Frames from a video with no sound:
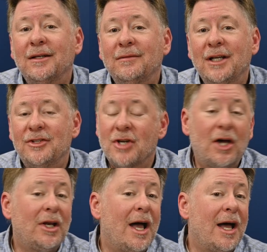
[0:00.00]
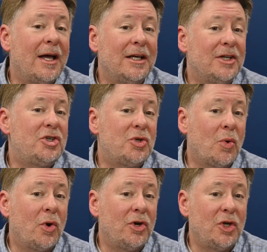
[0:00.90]
it. It's online, it's
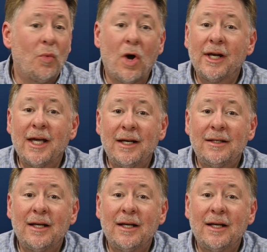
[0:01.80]
short, you want to get it